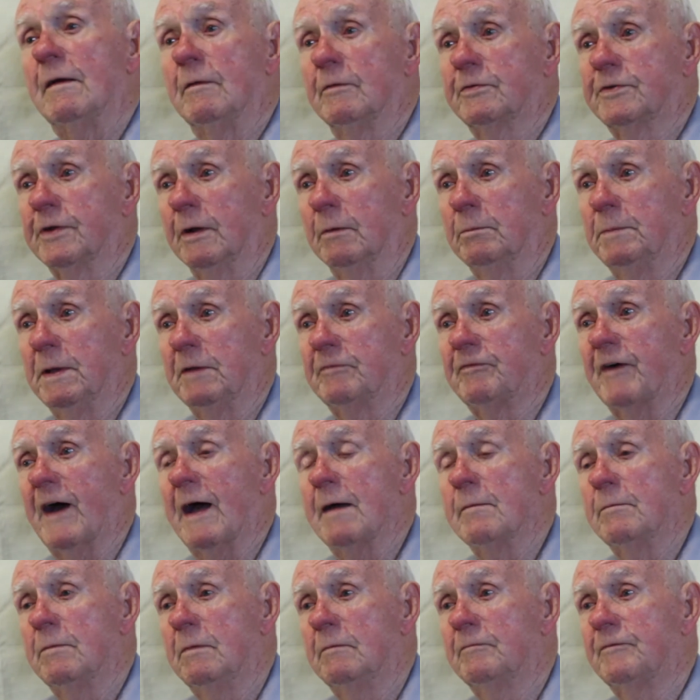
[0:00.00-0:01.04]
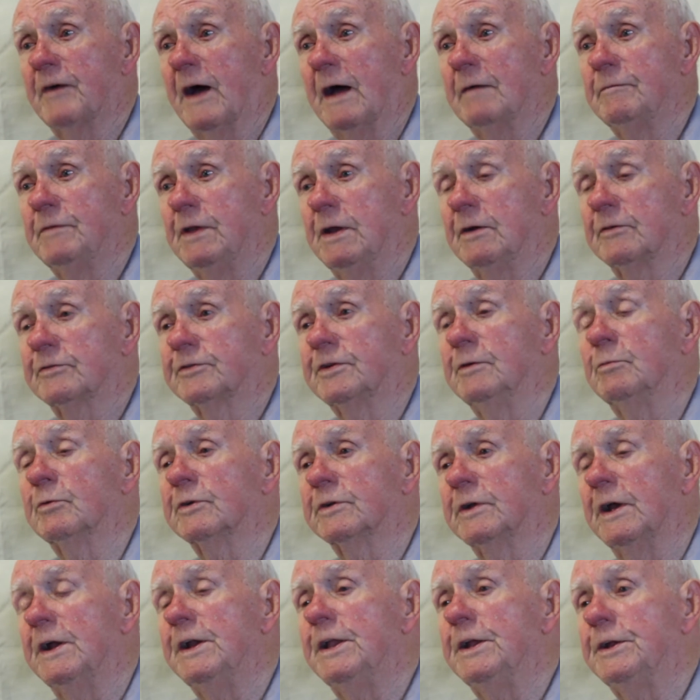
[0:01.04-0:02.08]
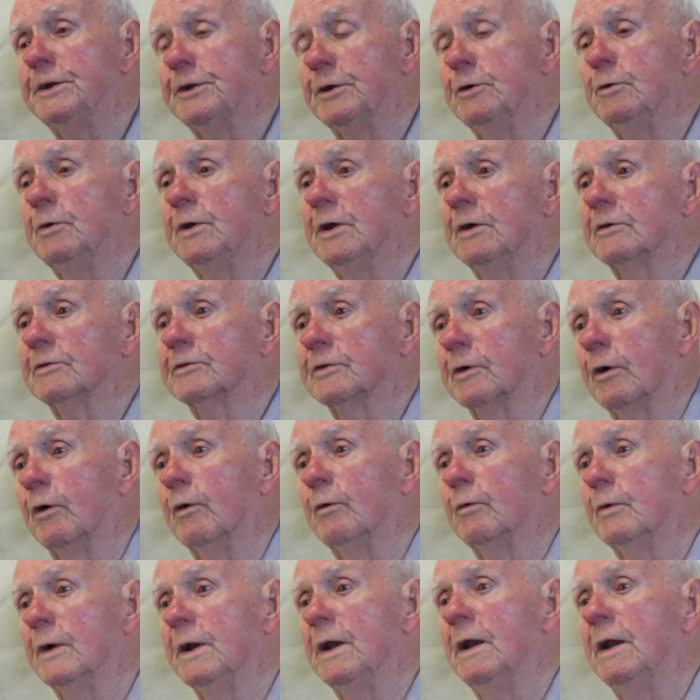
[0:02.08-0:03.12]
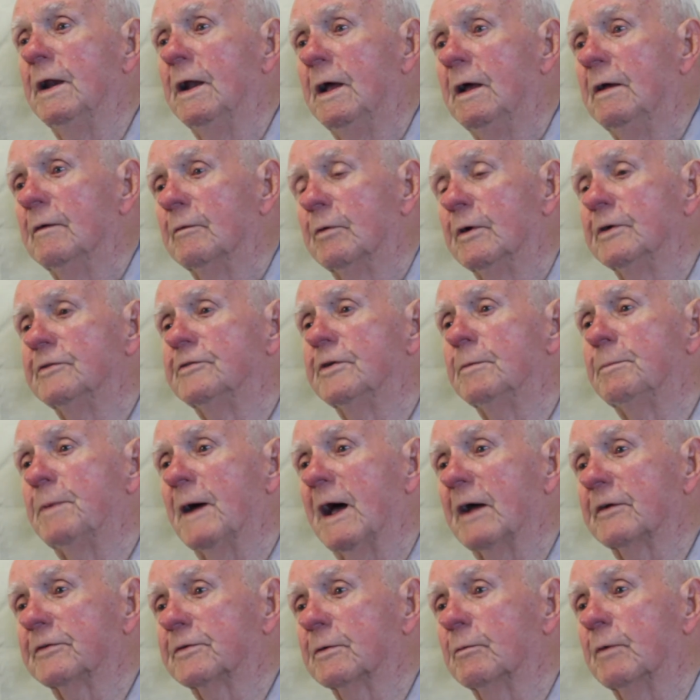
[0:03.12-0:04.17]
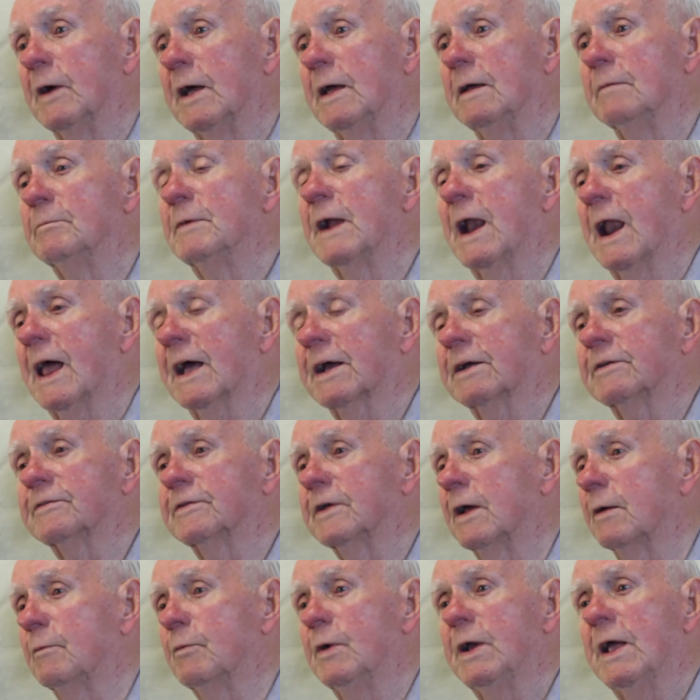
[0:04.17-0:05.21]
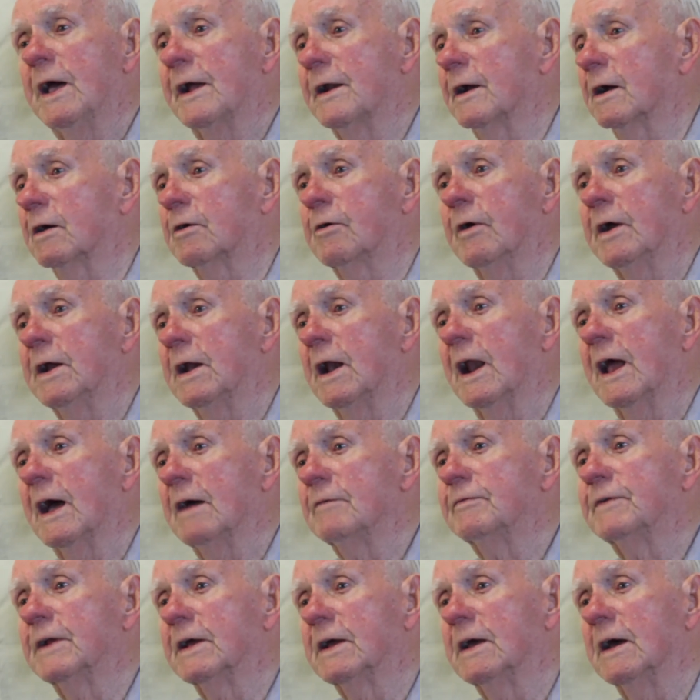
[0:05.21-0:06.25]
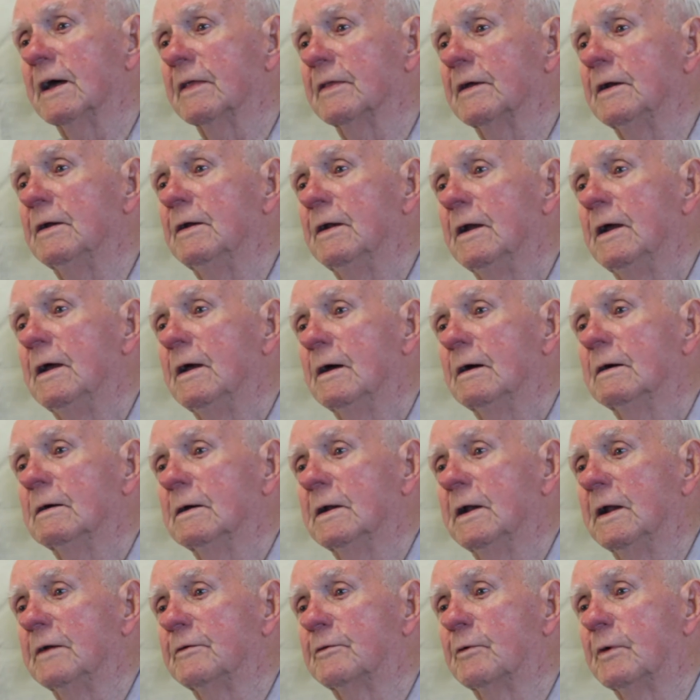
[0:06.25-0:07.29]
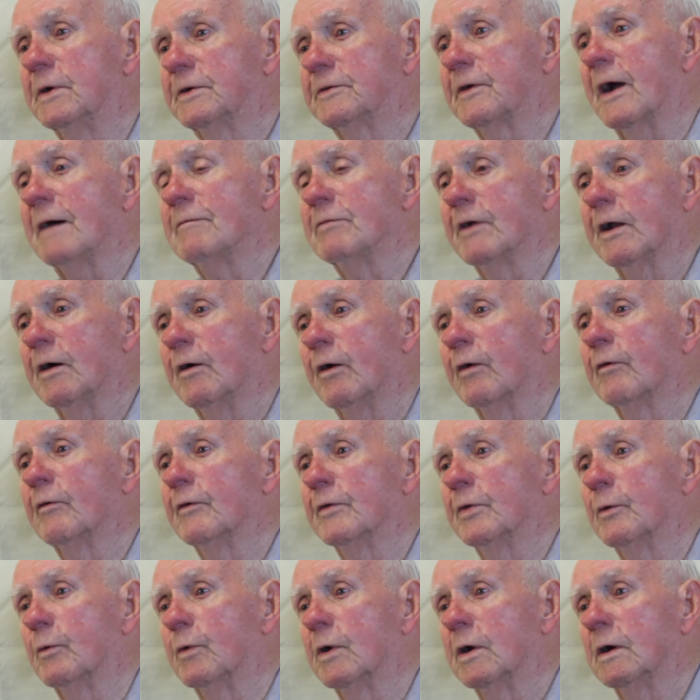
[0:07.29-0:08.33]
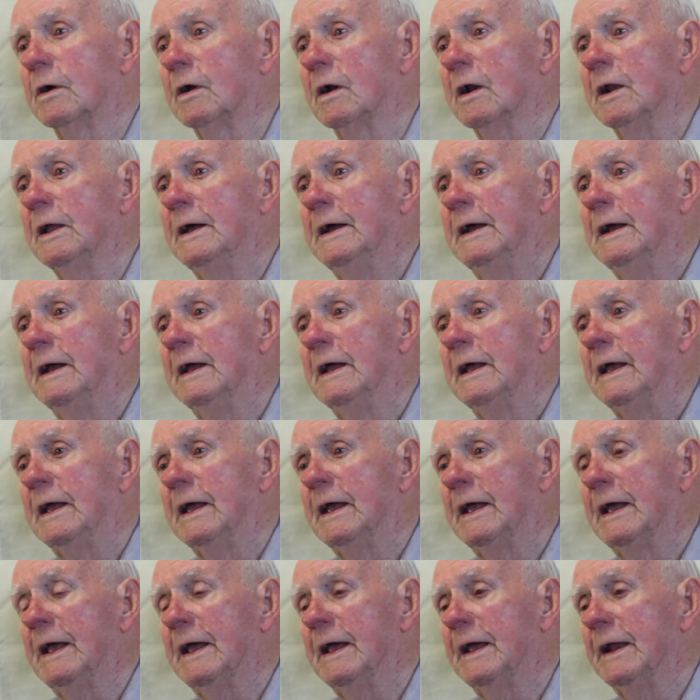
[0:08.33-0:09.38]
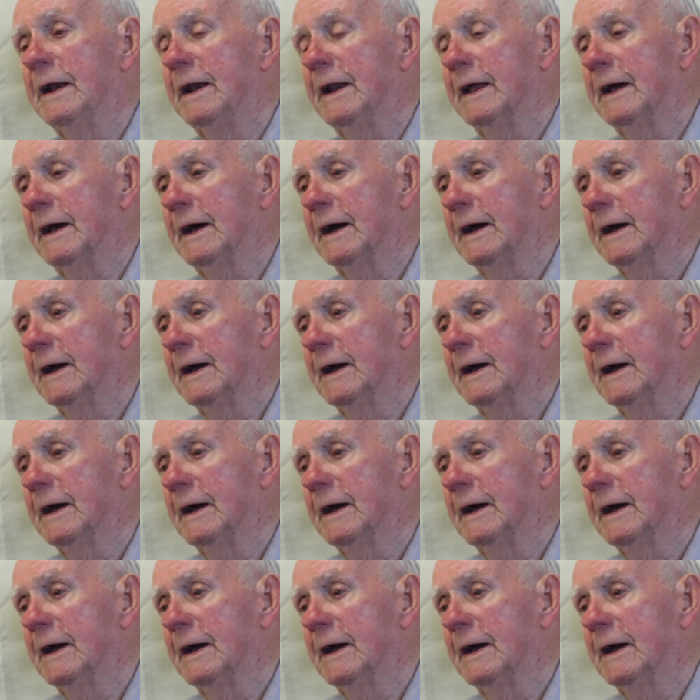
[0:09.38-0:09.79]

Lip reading: She'll be five years. She was 82 years old when she passed away. But like I said, we had a great life together, and we traveled all over the world. And